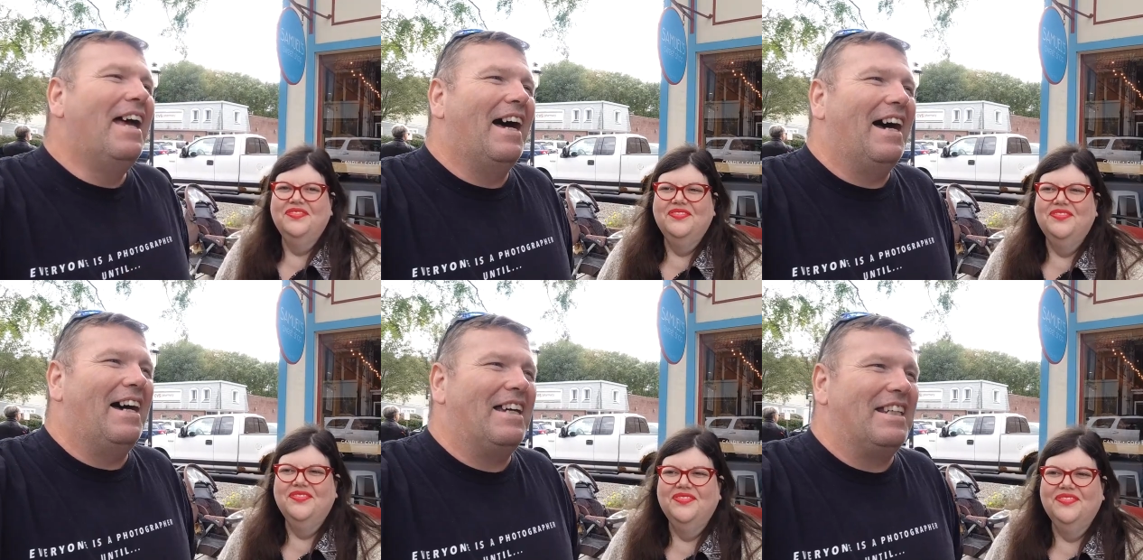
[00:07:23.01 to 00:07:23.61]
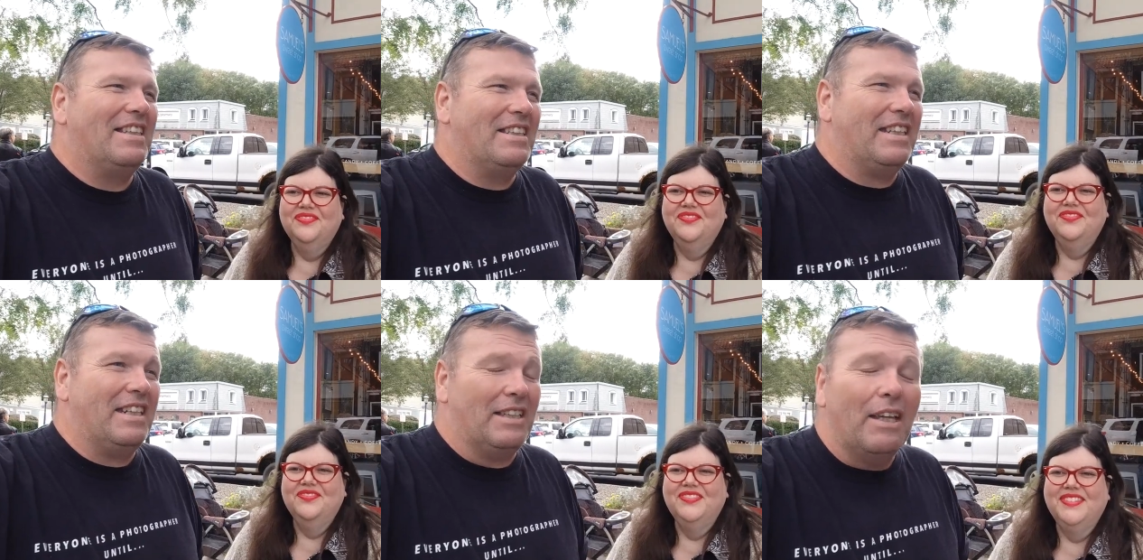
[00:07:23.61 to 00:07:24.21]
Speaker 1: Uh, he,
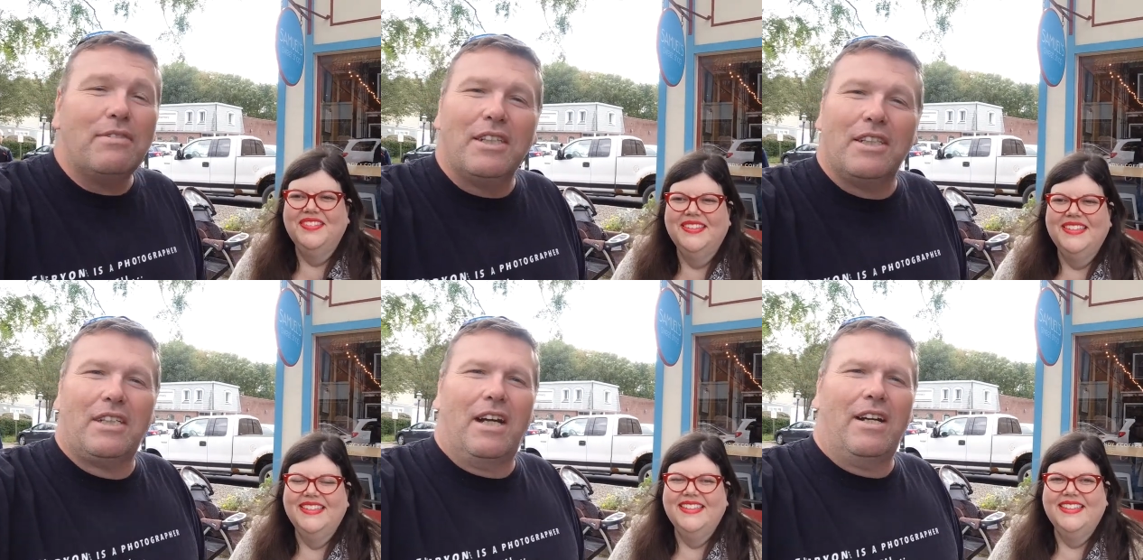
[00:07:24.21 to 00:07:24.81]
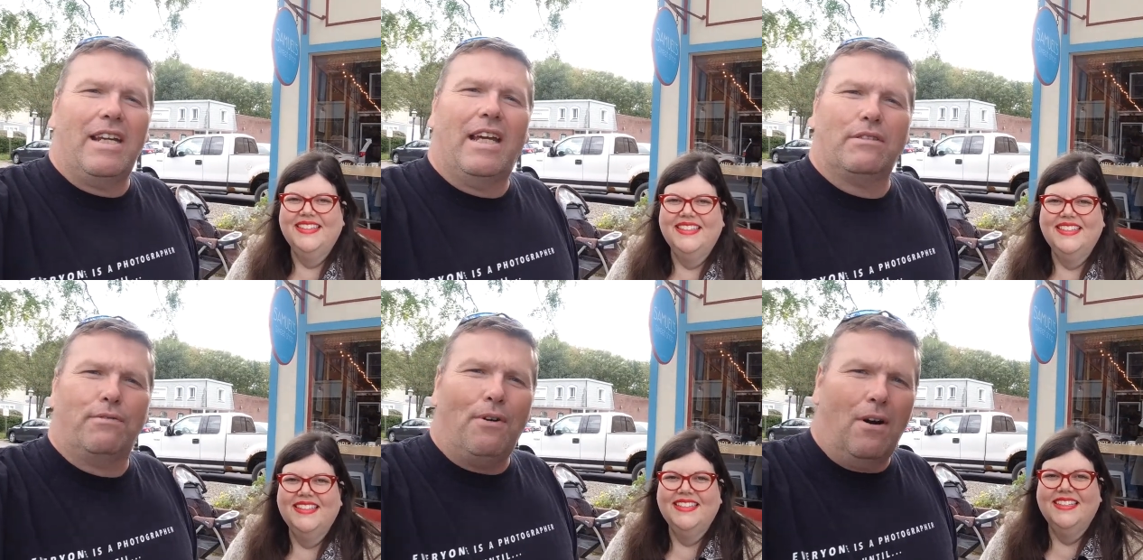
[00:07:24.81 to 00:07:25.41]
he lives in this area and he
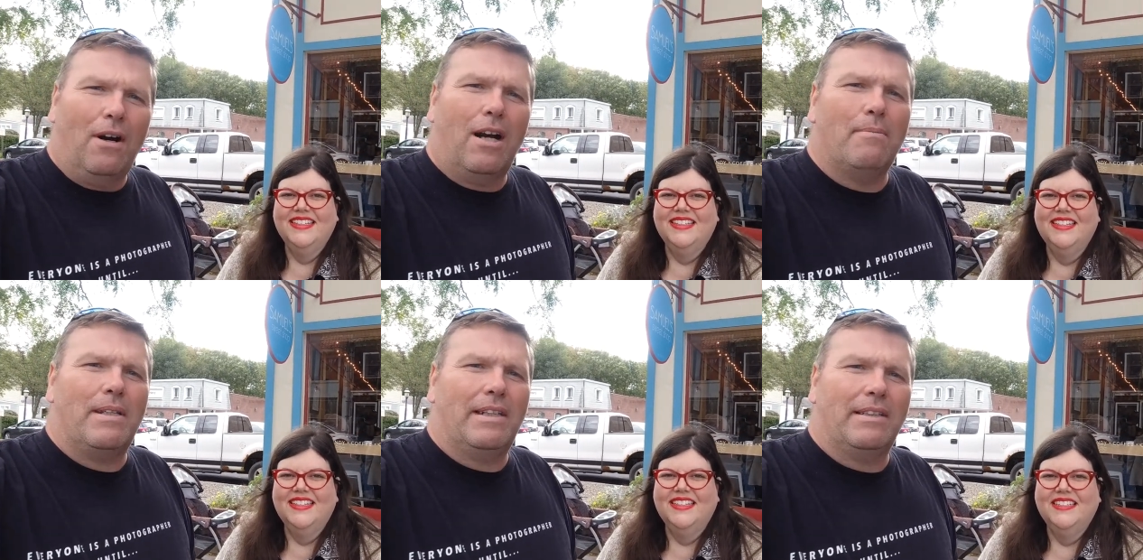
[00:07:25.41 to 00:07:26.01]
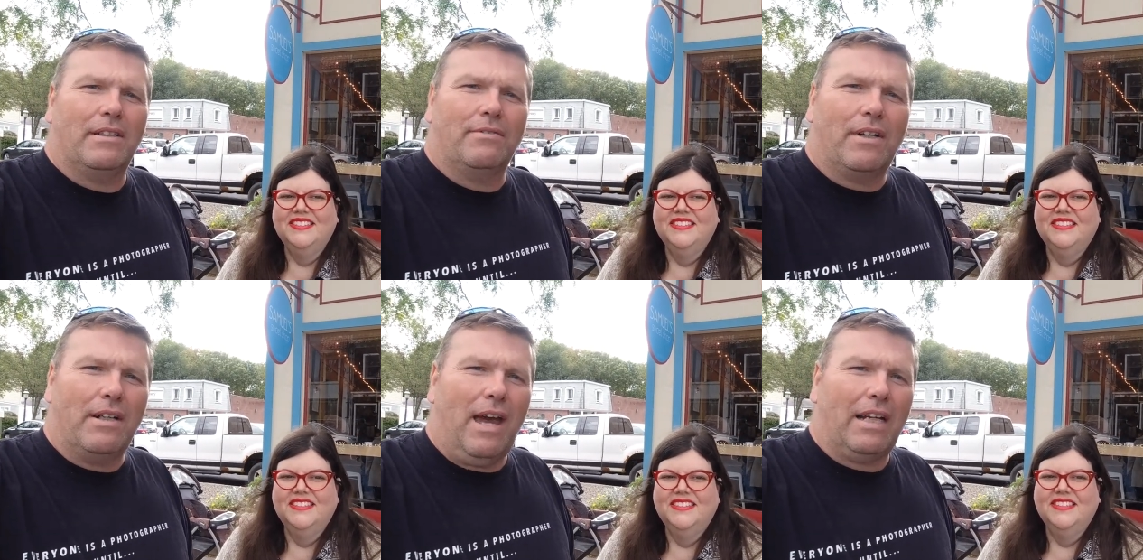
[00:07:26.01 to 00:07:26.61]
has a farm, and they, they're
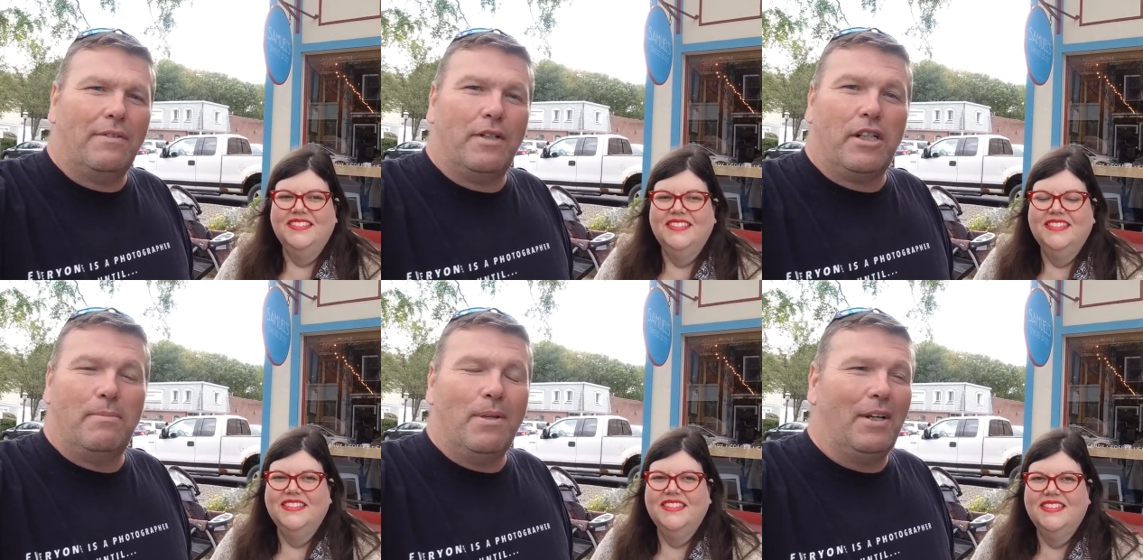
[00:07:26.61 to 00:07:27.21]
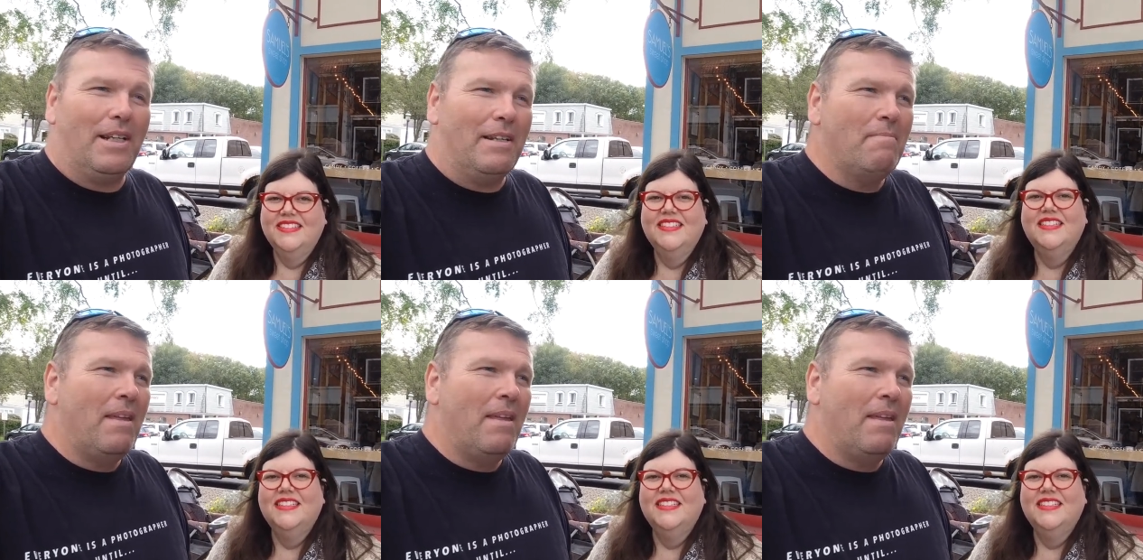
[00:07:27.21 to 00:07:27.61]
very active in the community.